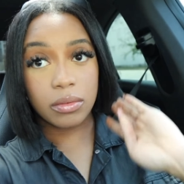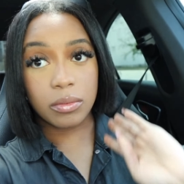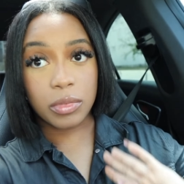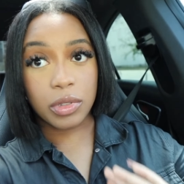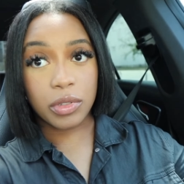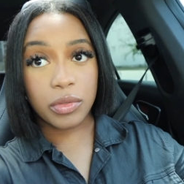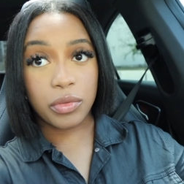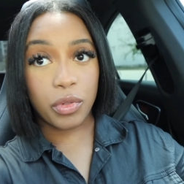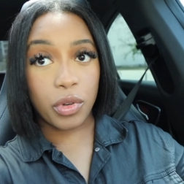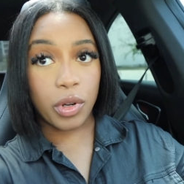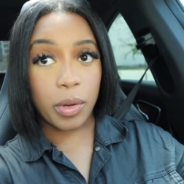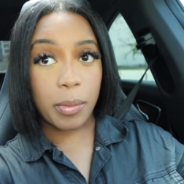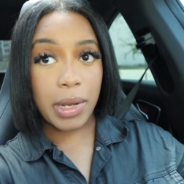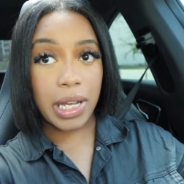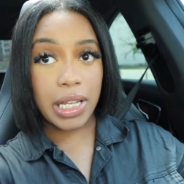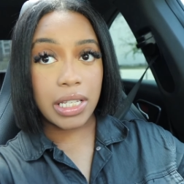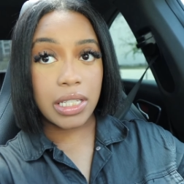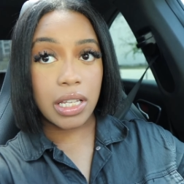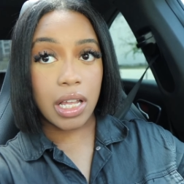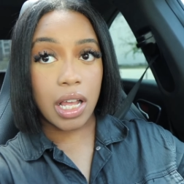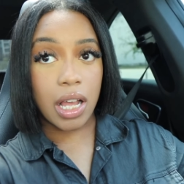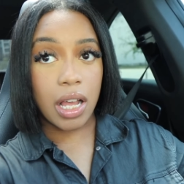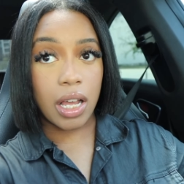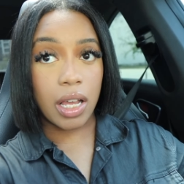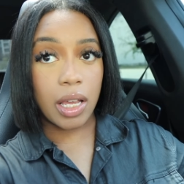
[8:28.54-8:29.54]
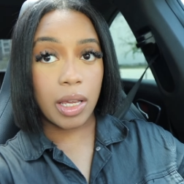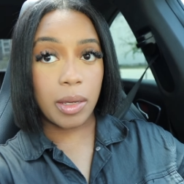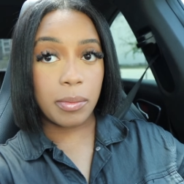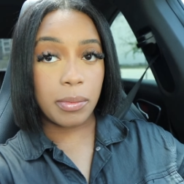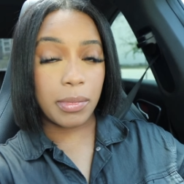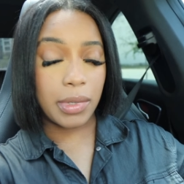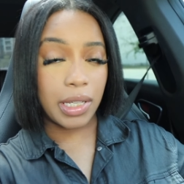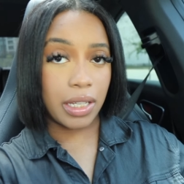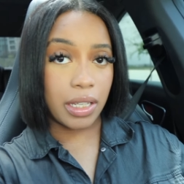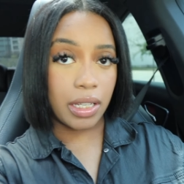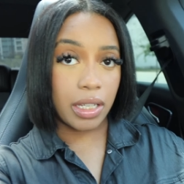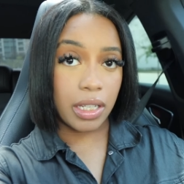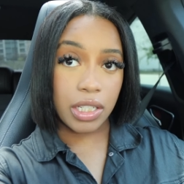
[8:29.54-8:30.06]
before my time
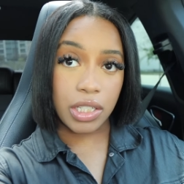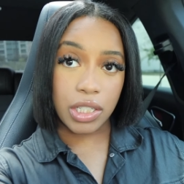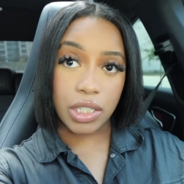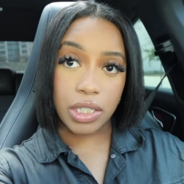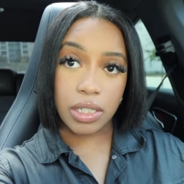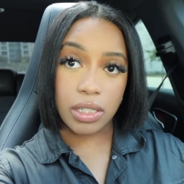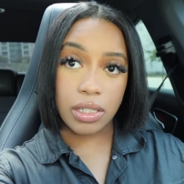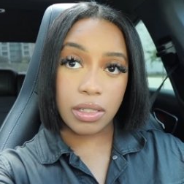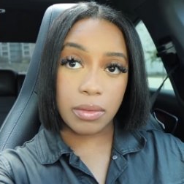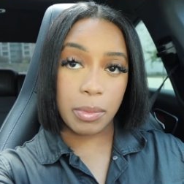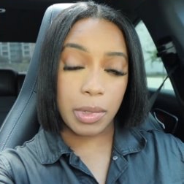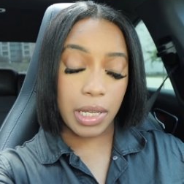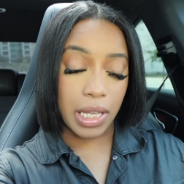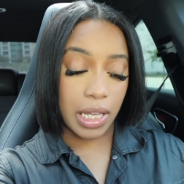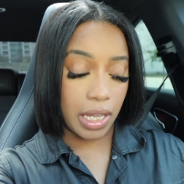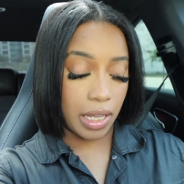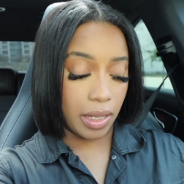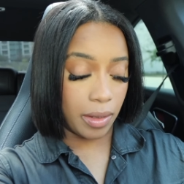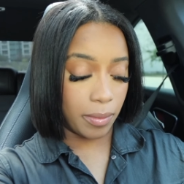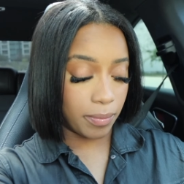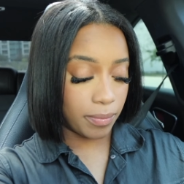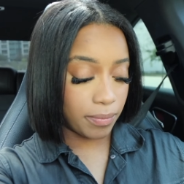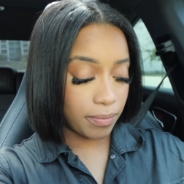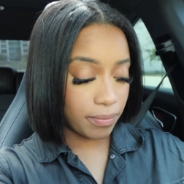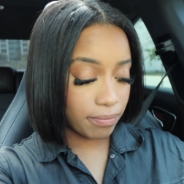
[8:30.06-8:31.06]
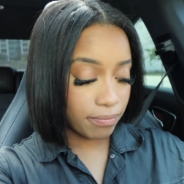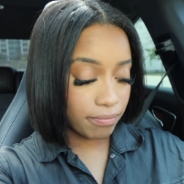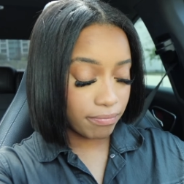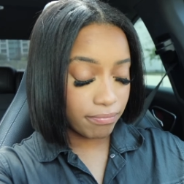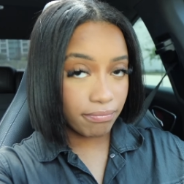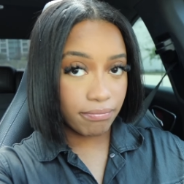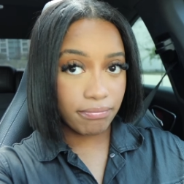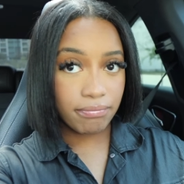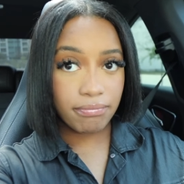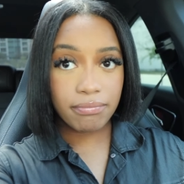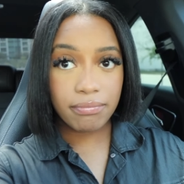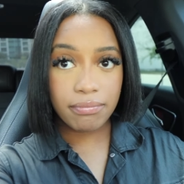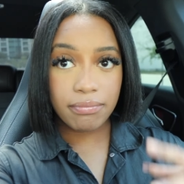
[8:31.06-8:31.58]
and just be
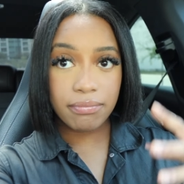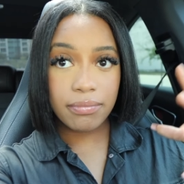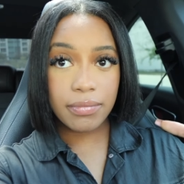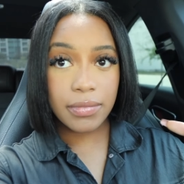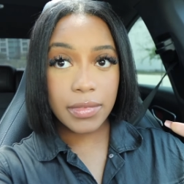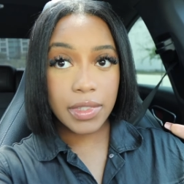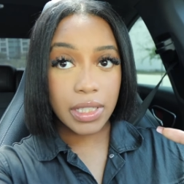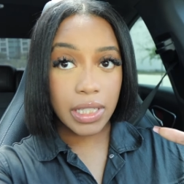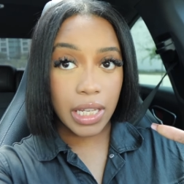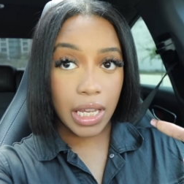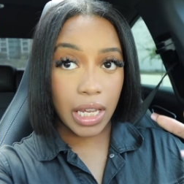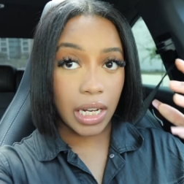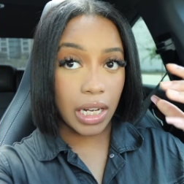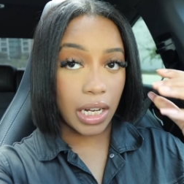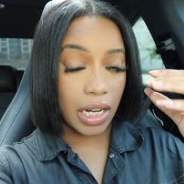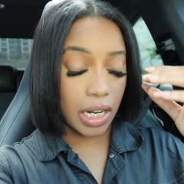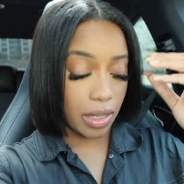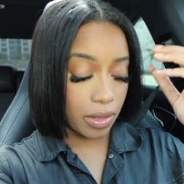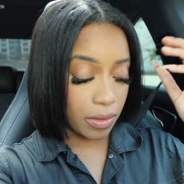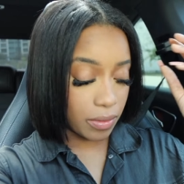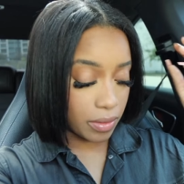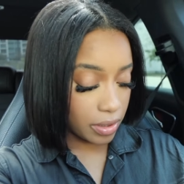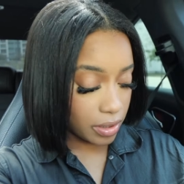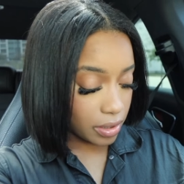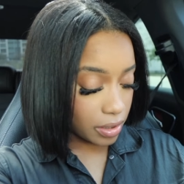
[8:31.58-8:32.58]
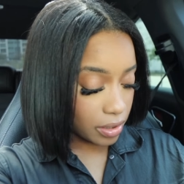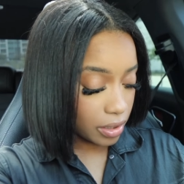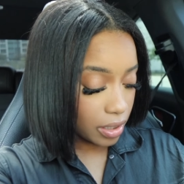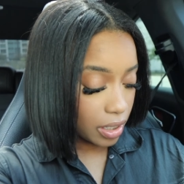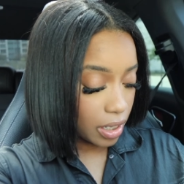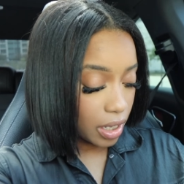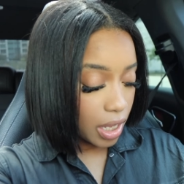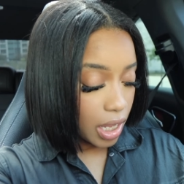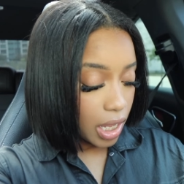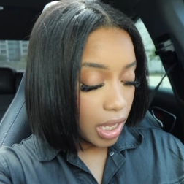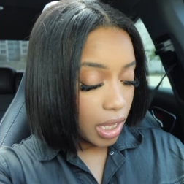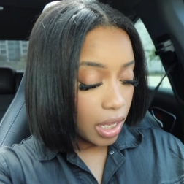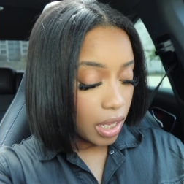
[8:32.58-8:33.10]
standing out.
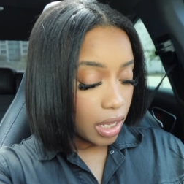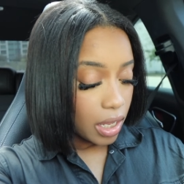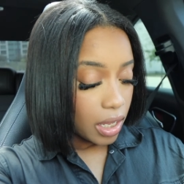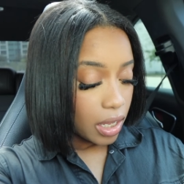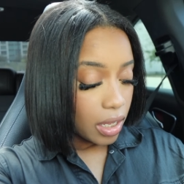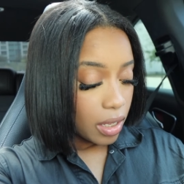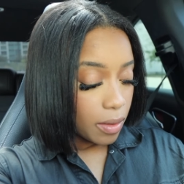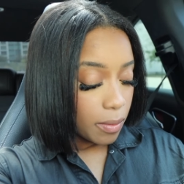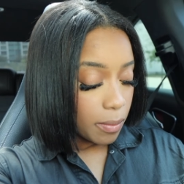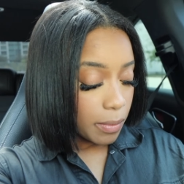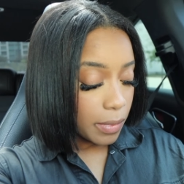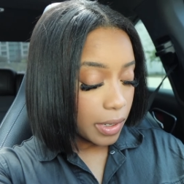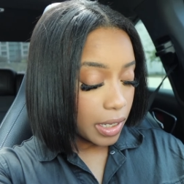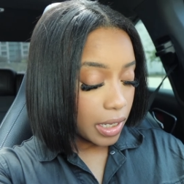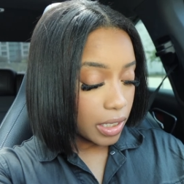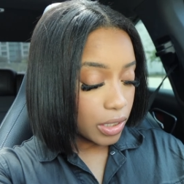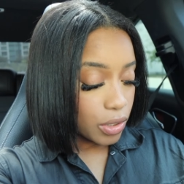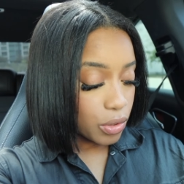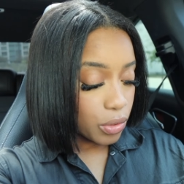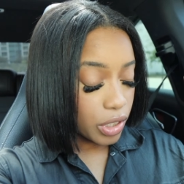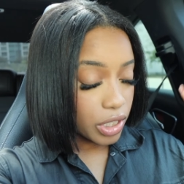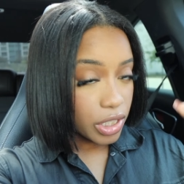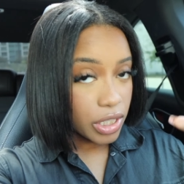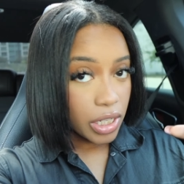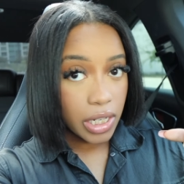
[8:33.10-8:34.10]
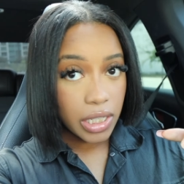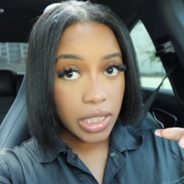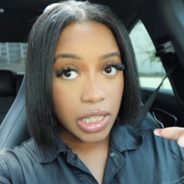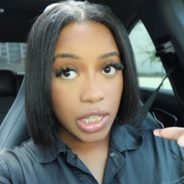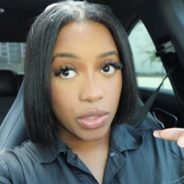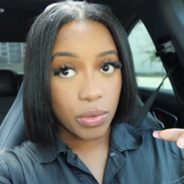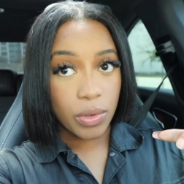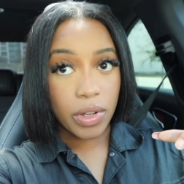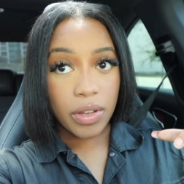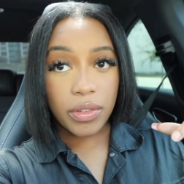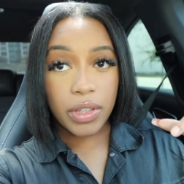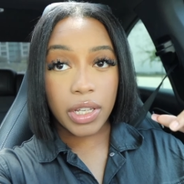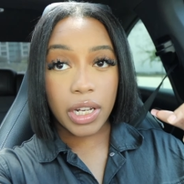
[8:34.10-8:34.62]
Uh, tour starts at
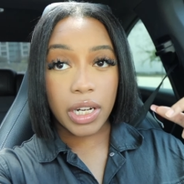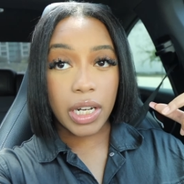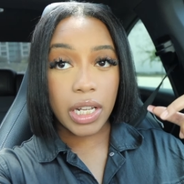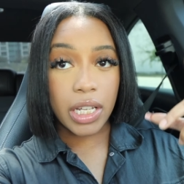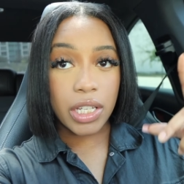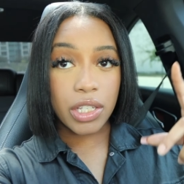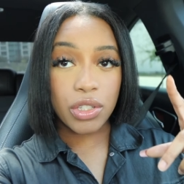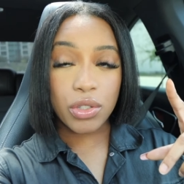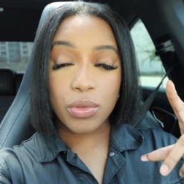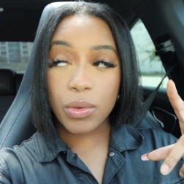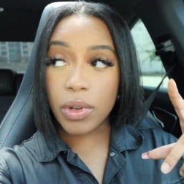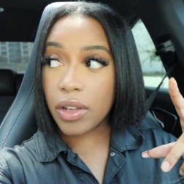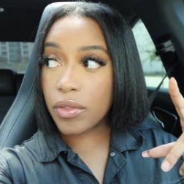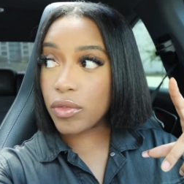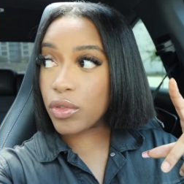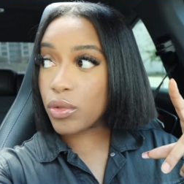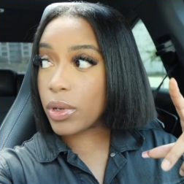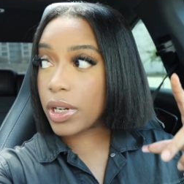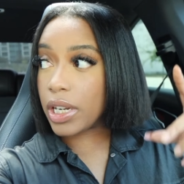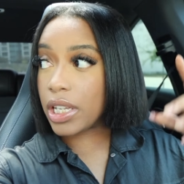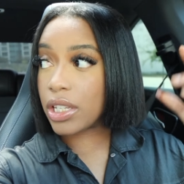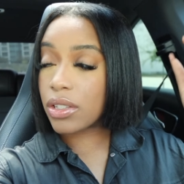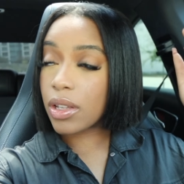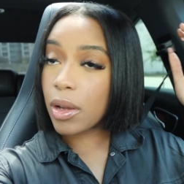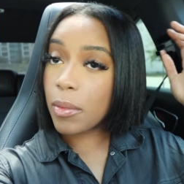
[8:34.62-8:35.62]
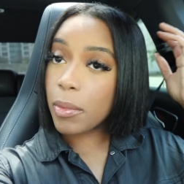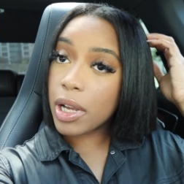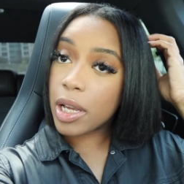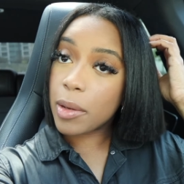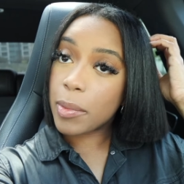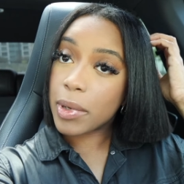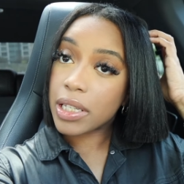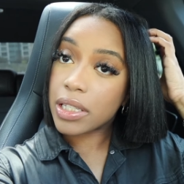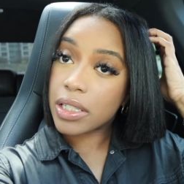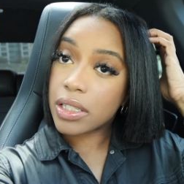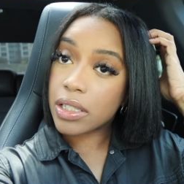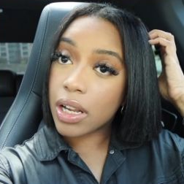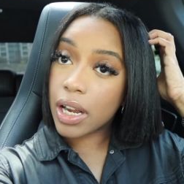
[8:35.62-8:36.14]
twelve thirty, it's twelve twenty, so I'm probably
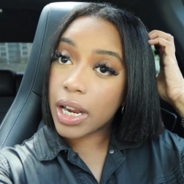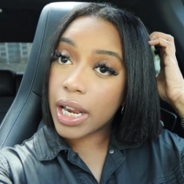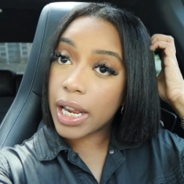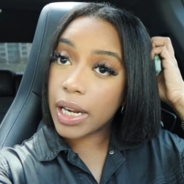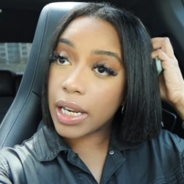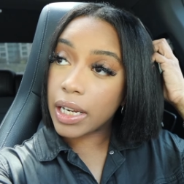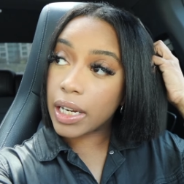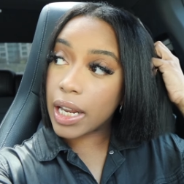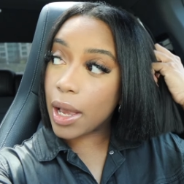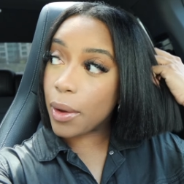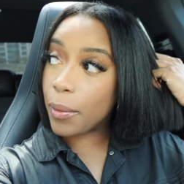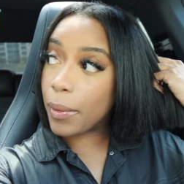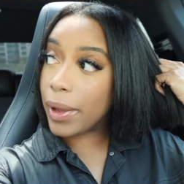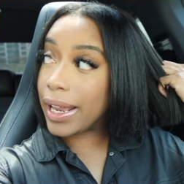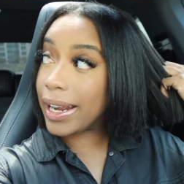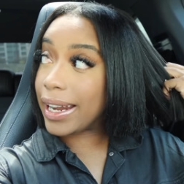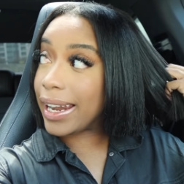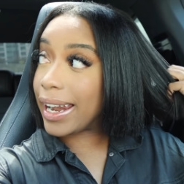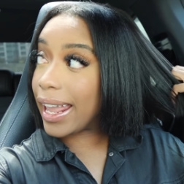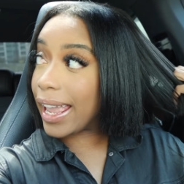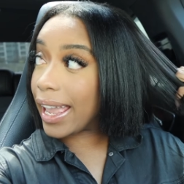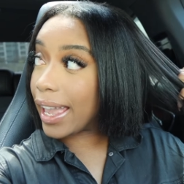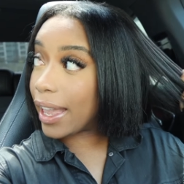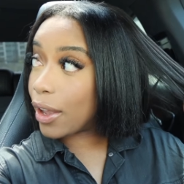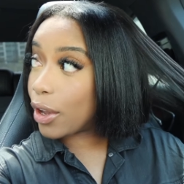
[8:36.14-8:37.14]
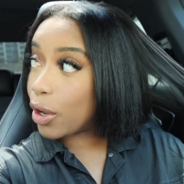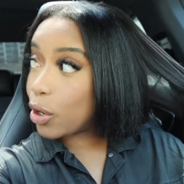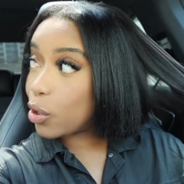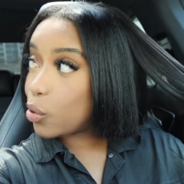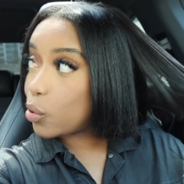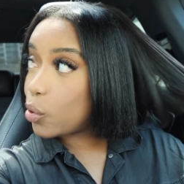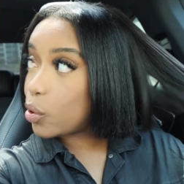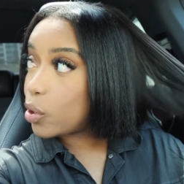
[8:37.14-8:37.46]
about to start heading that way now.